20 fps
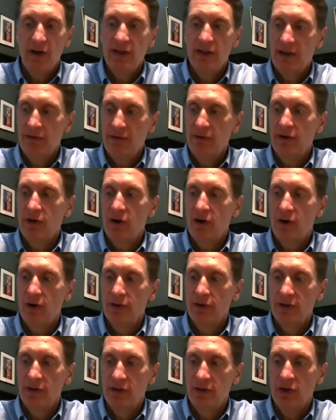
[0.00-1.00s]

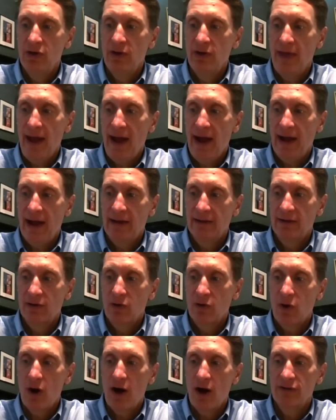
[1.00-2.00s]
difficult to do that
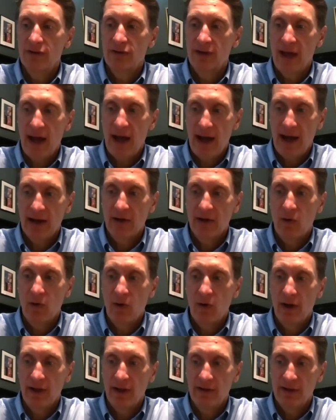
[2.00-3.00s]
cross
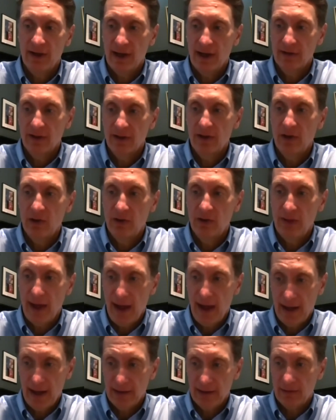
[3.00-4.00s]
categories and execute
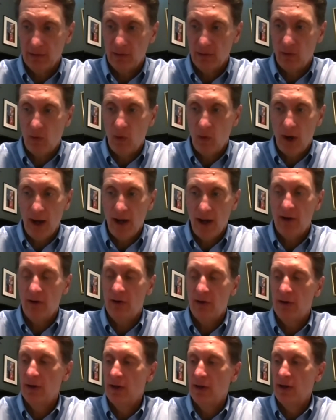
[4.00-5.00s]
that
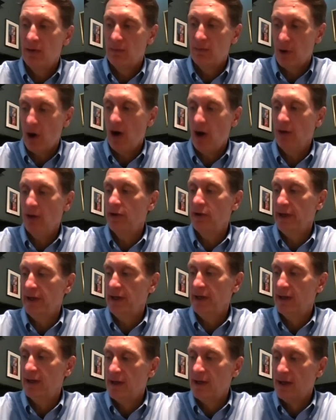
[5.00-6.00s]
well broadly.
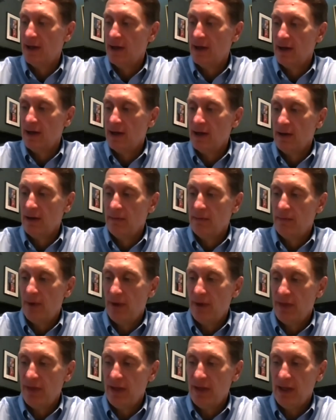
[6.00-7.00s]

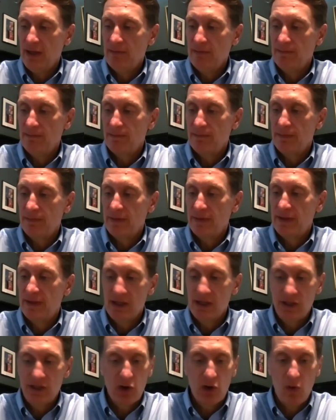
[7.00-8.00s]
But the
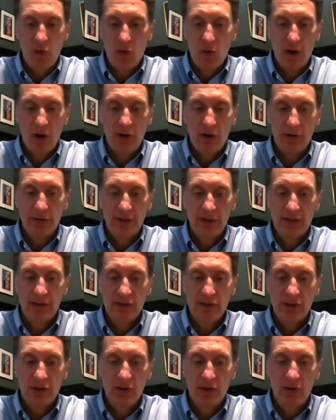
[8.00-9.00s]
digital world
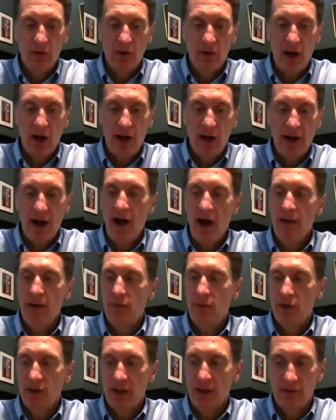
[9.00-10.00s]
gives you an
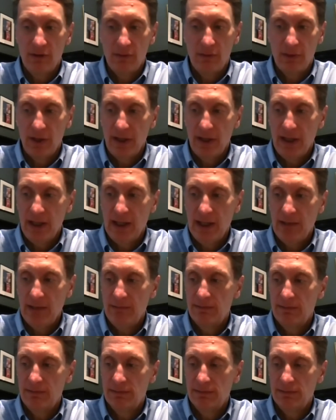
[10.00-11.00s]

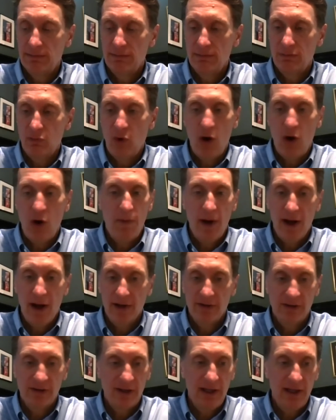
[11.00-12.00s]
unbelievably
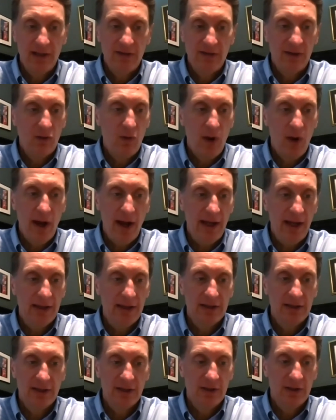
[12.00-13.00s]
robust and easy way
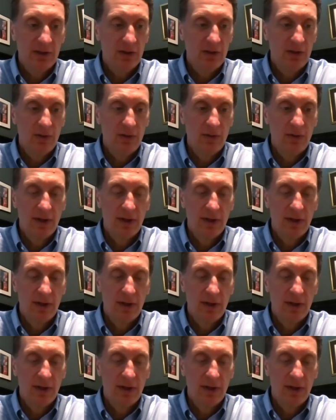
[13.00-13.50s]
to